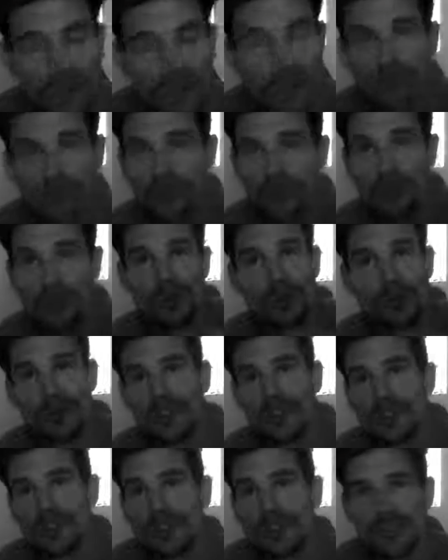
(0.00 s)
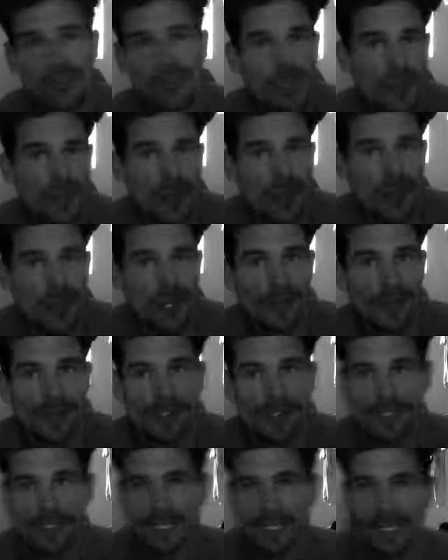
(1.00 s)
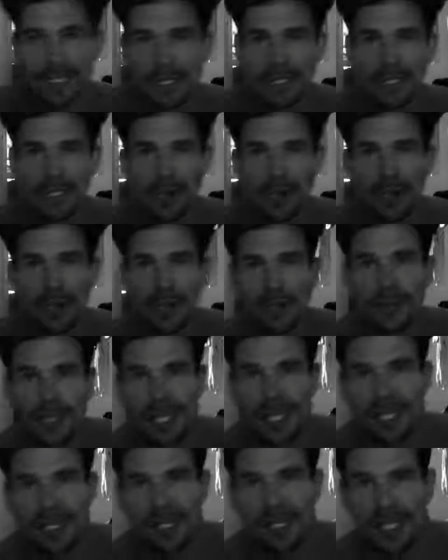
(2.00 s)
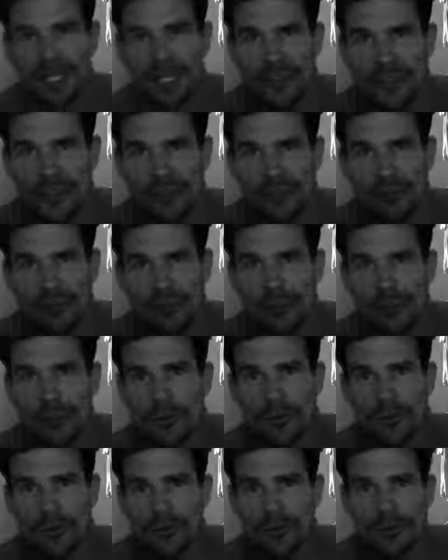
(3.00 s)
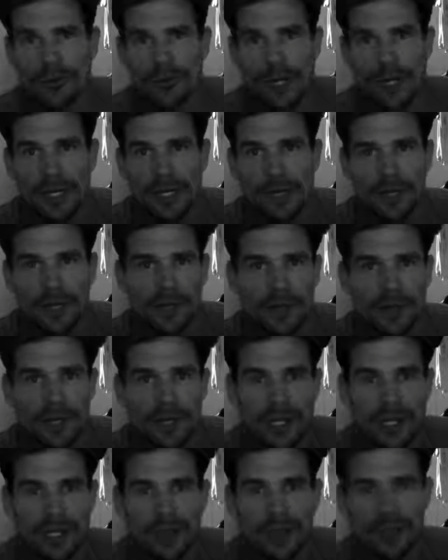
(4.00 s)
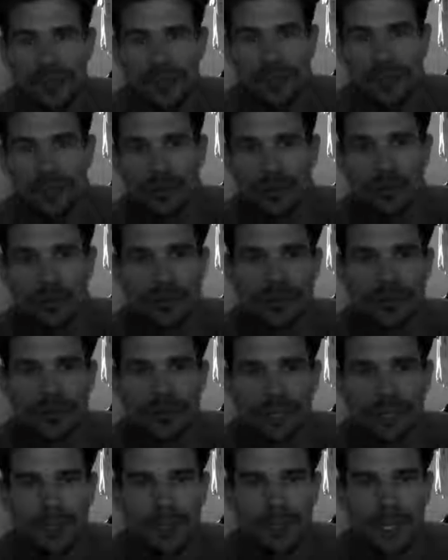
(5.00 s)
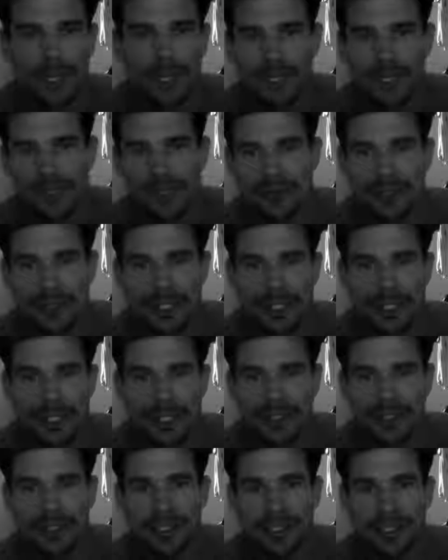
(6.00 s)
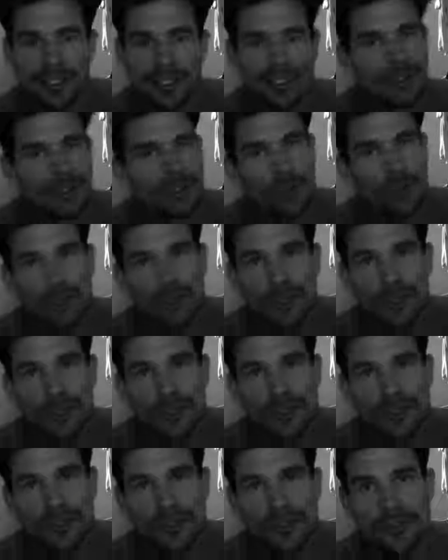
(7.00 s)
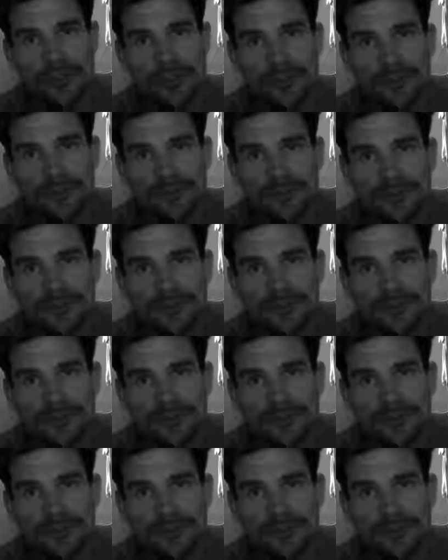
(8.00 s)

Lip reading: I saw those messages, and you know that. And you did lie to me again and again and said, Robin's just a friend, I don't even like him, he's like a goofy Swede backpacker, try hard. Your own words.